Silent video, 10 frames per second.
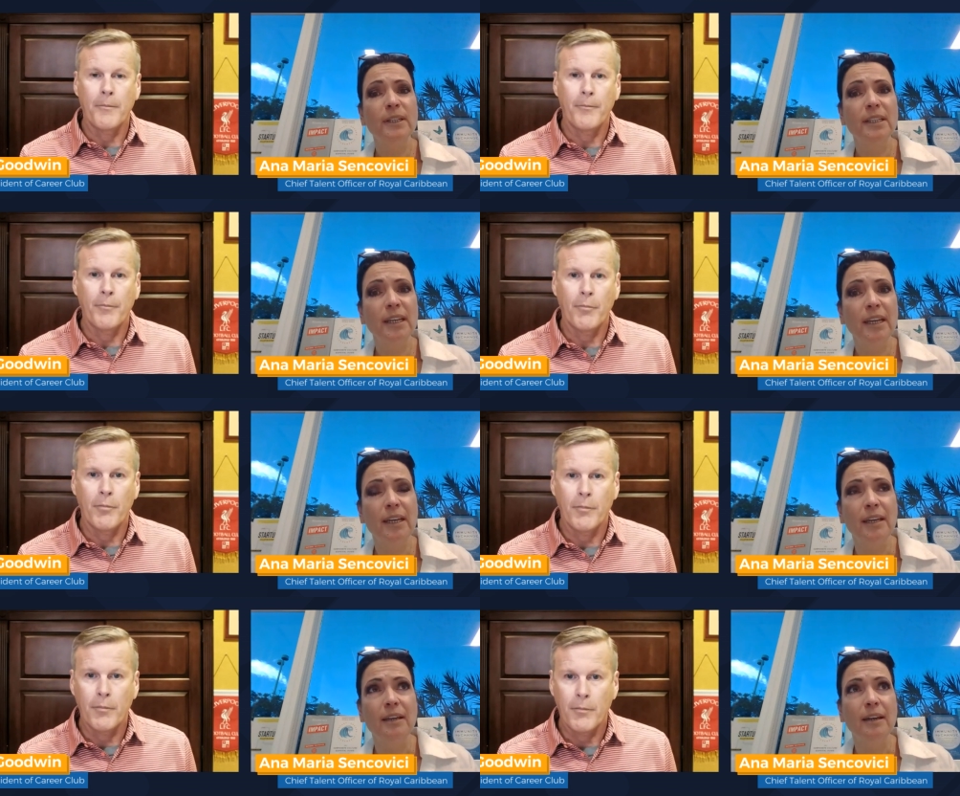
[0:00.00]
Speaker 1: is
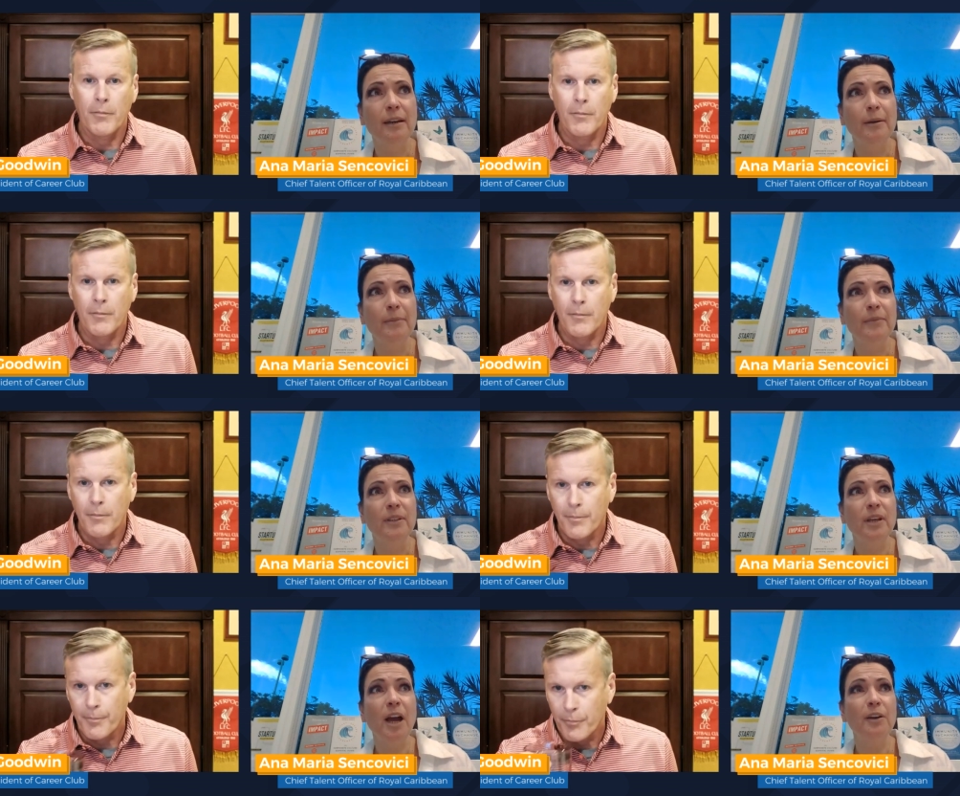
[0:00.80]
key. Um,
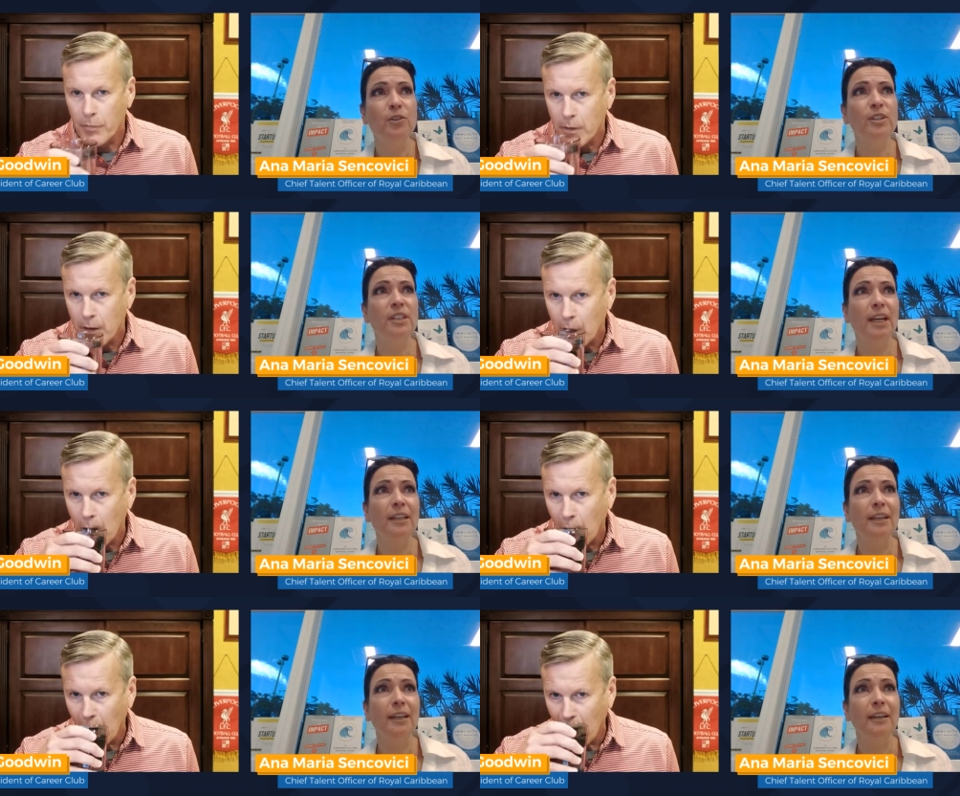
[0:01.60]

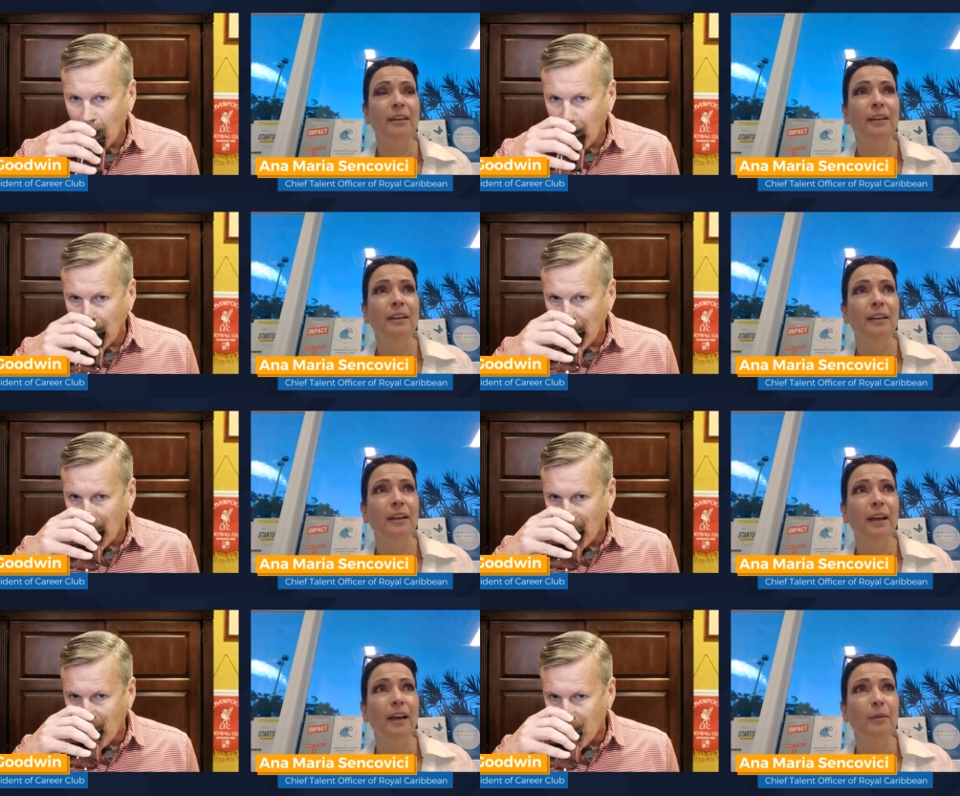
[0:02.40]
understanding
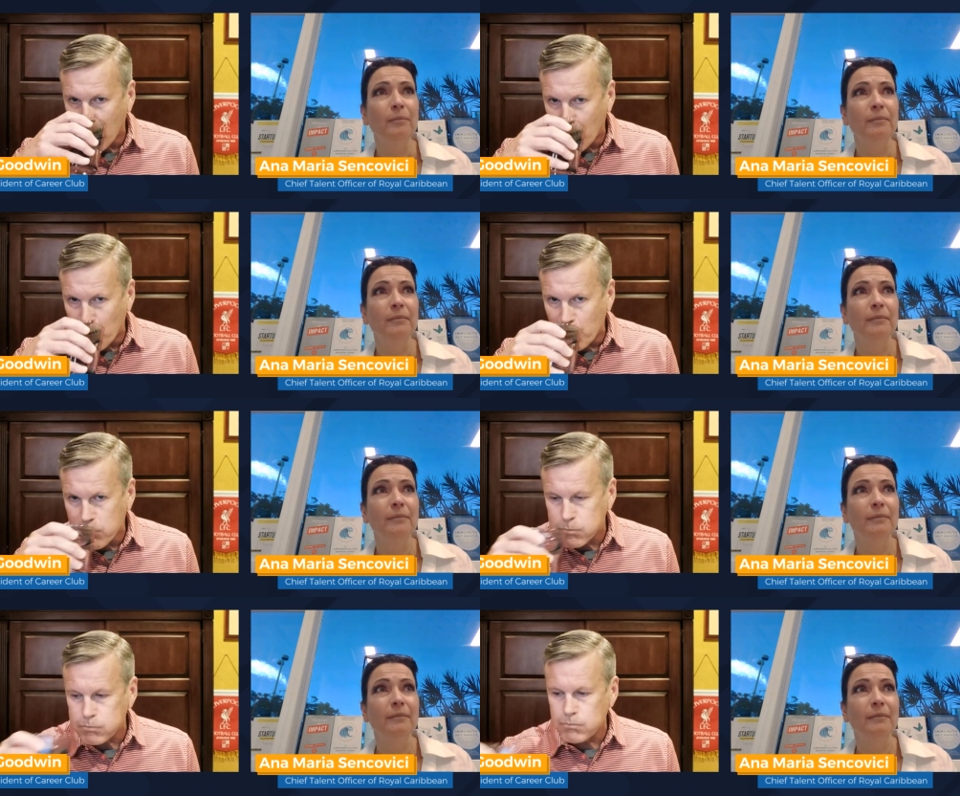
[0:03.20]
um,
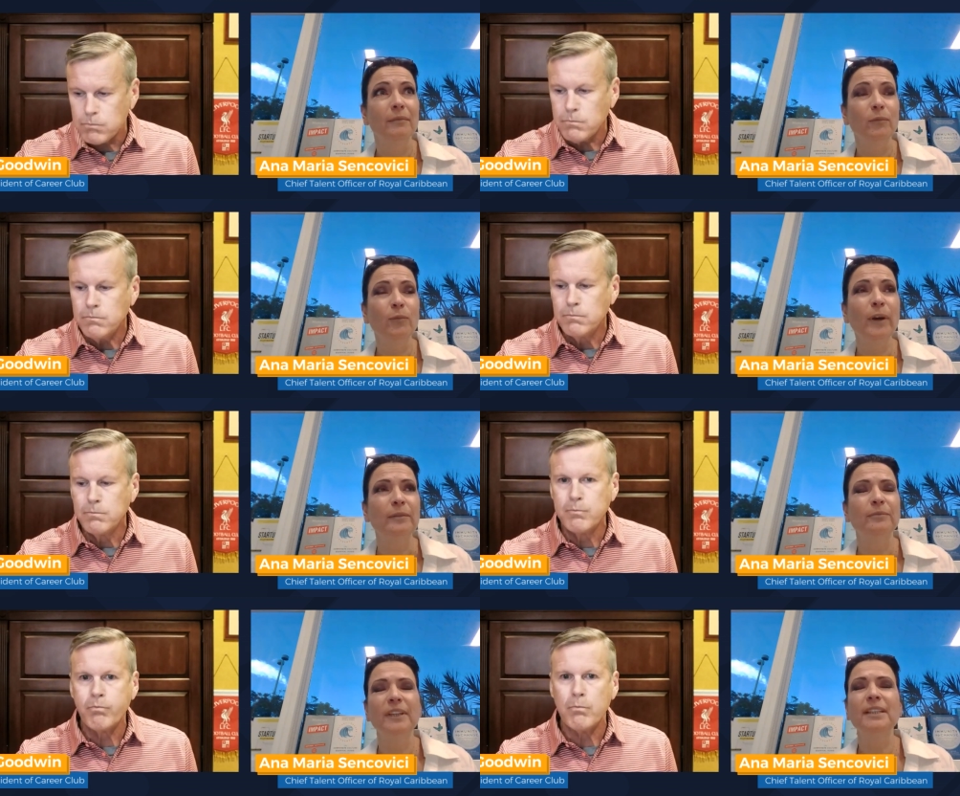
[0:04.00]

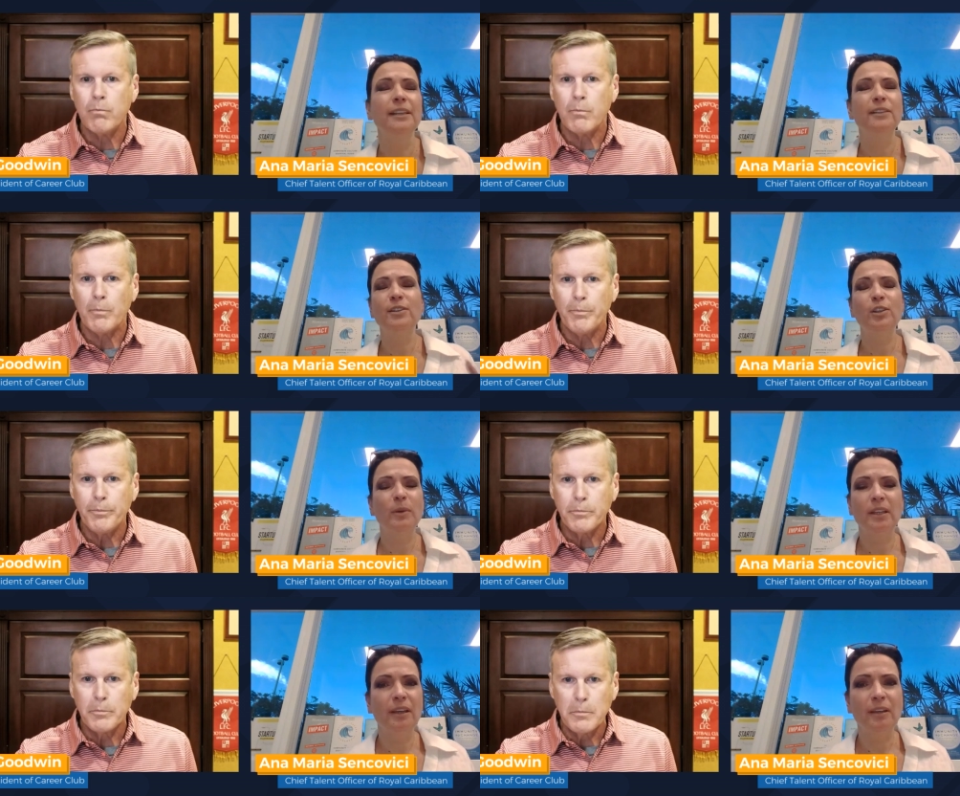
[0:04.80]
well, it's linked to so
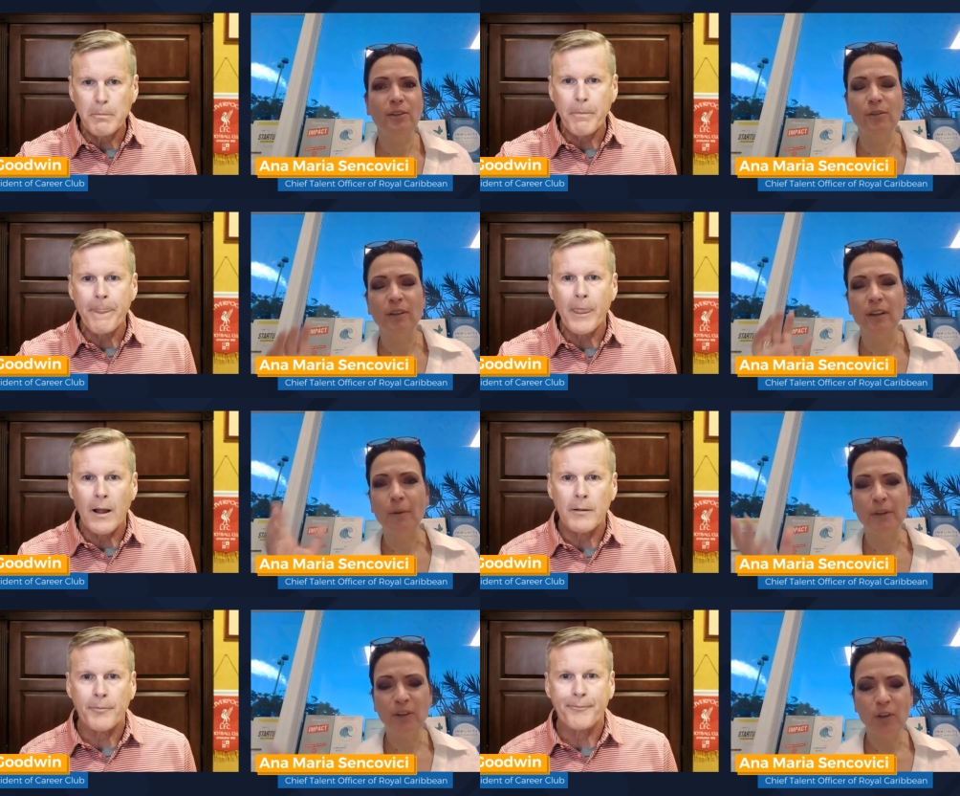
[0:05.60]
many things that I
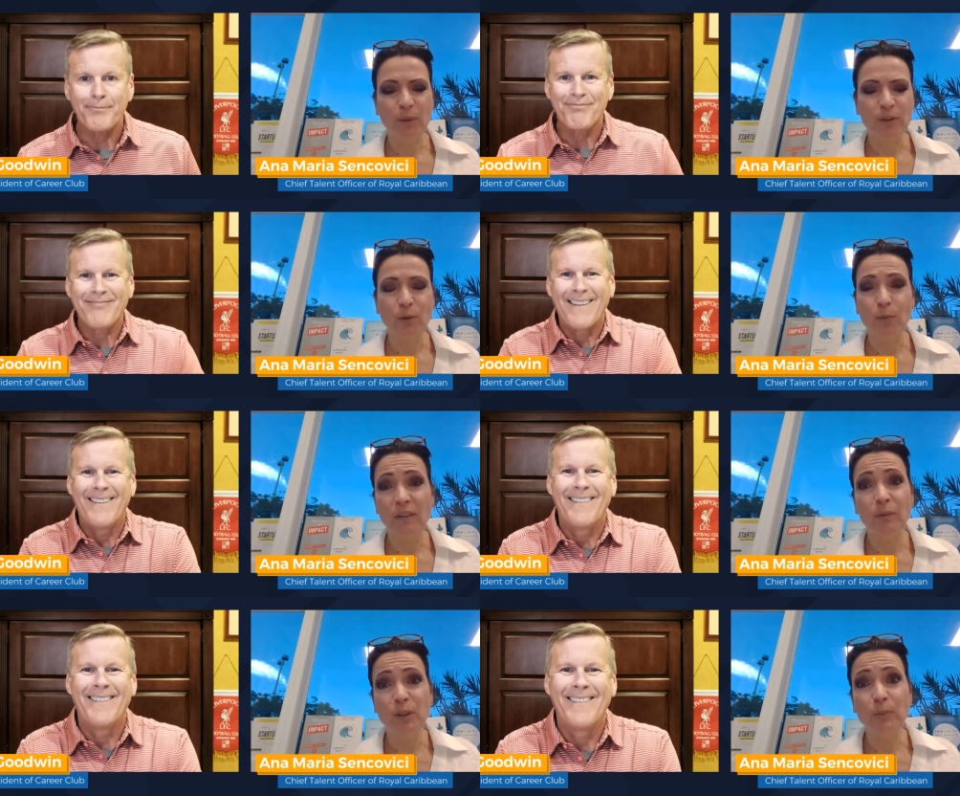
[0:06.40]
want to touch upon. So one
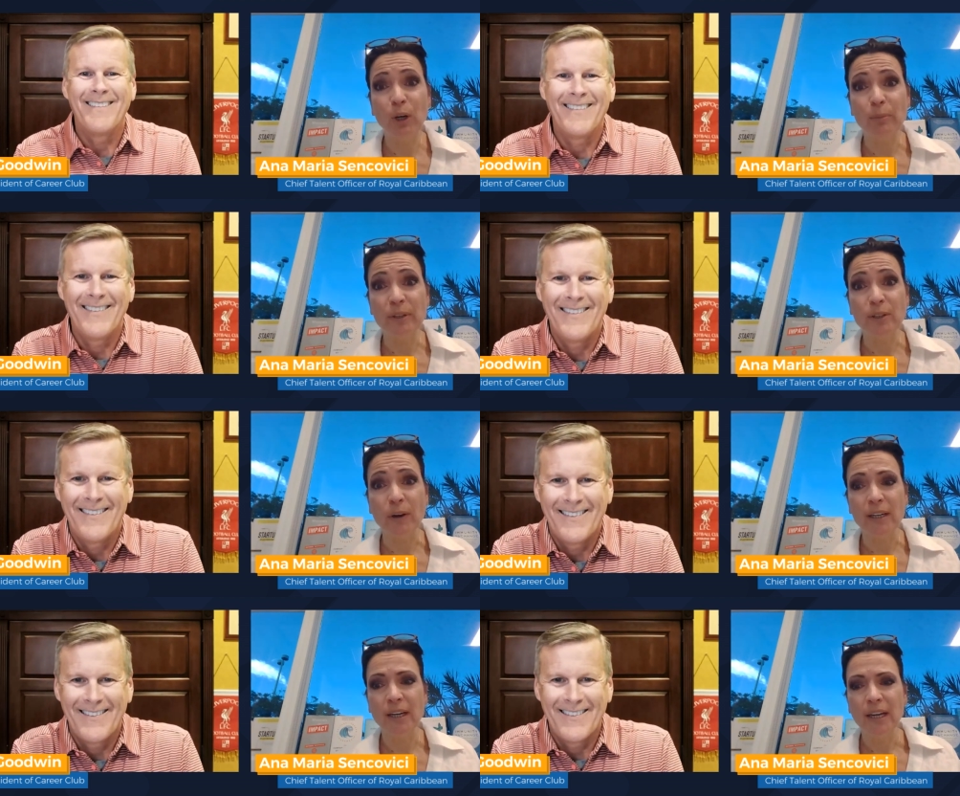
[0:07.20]
of them is purpose,
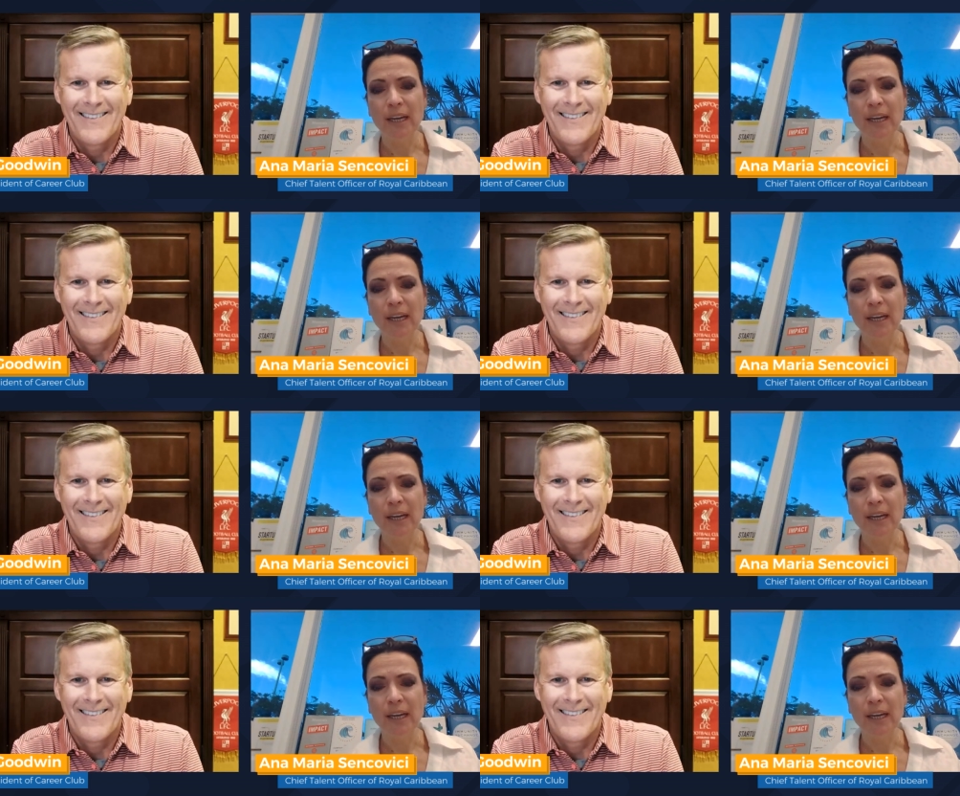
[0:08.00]
right?